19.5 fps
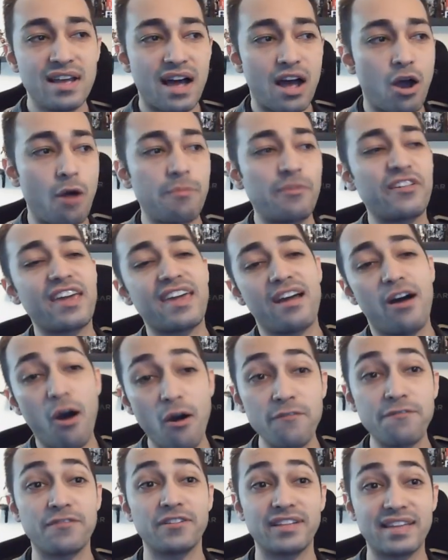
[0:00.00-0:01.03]
Hopefully,
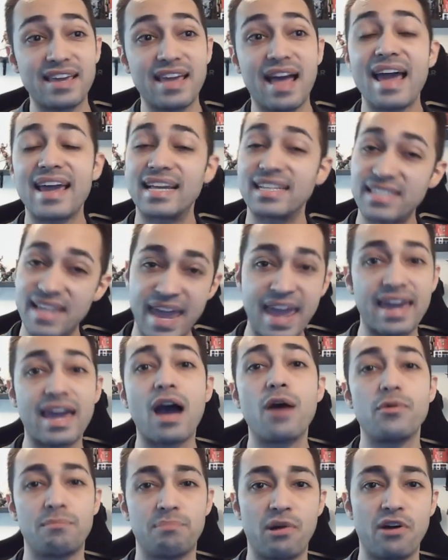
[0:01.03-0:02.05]
hopefully I get to hang
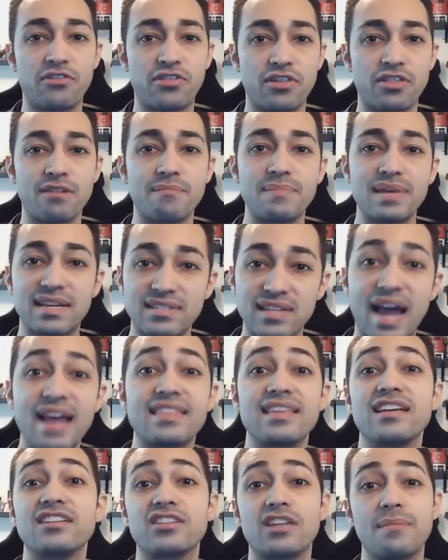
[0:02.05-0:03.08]
out with both of them because I
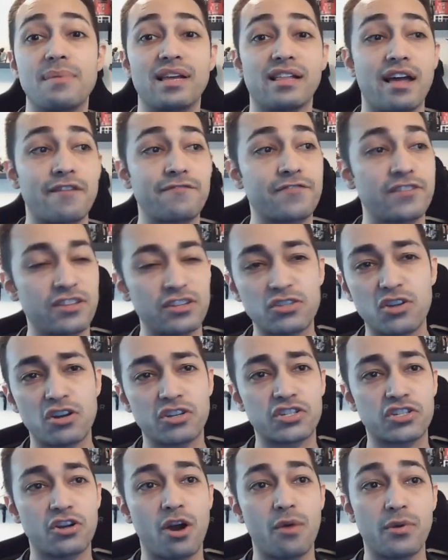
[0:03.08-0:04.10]
think it's going to be a lot of fun to talk
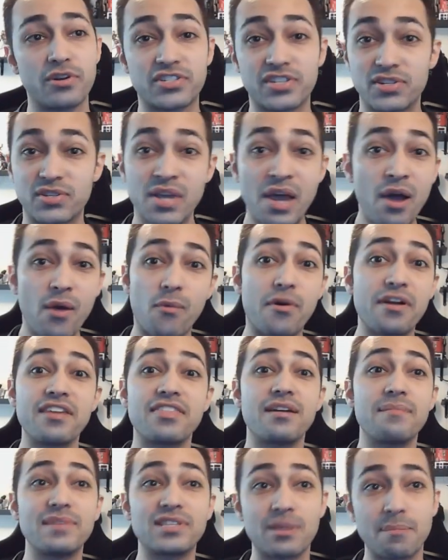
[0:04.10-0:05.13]
Star Wars because one of
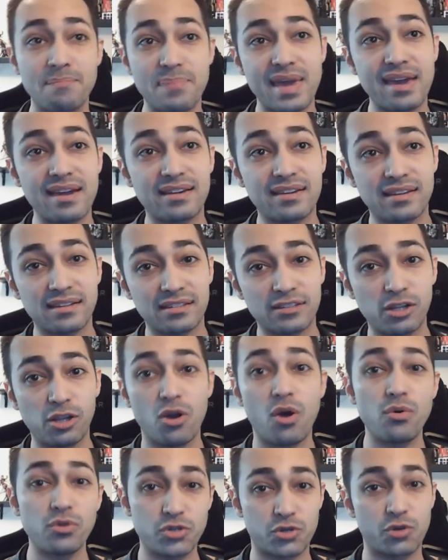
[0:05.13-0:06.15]
them is a big
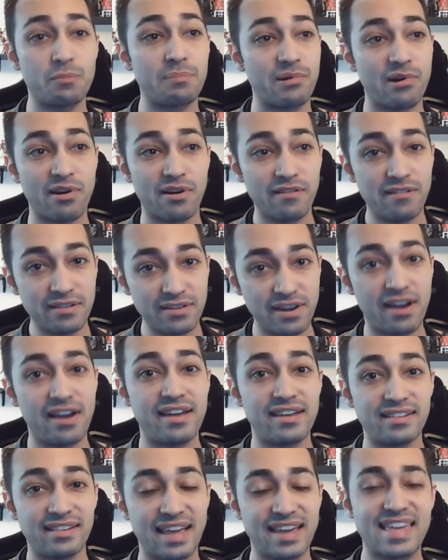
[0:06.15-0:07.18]
clone trooper nut.
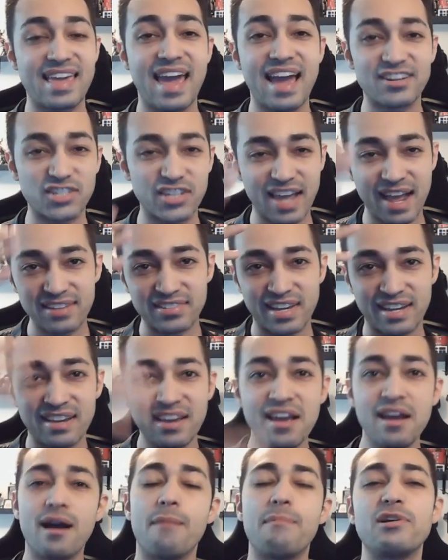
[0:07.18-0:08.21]
Like, he actually has like
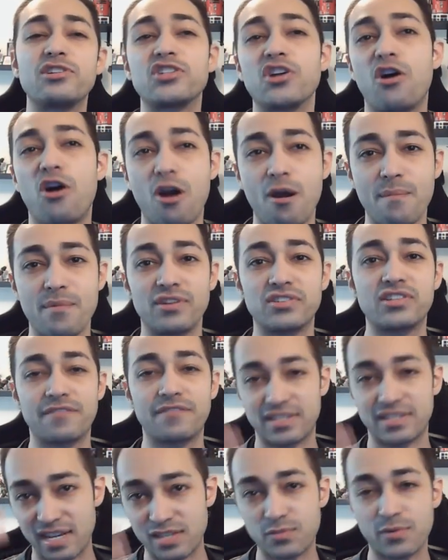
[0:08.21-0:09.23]
a bunch of armor and stuff because
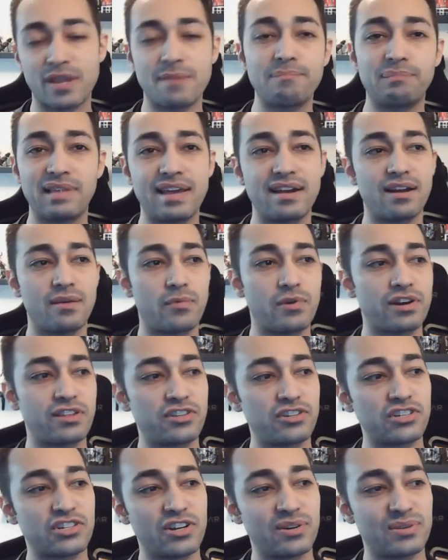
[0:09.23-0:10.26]
that's what he played on one of the
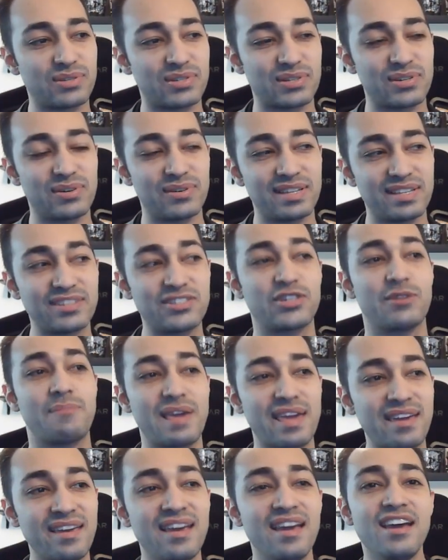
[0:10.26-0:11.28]
shows. So it should
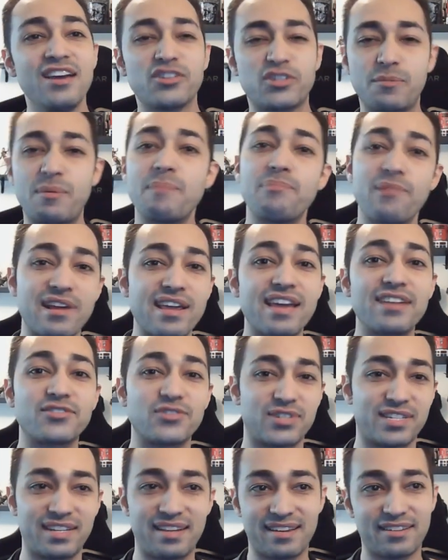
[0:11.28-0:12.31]
be, should be pretty
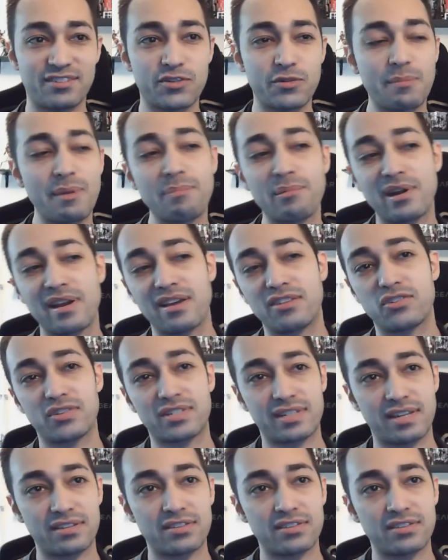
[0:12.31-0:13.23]
interesting. Should be pretty interesting.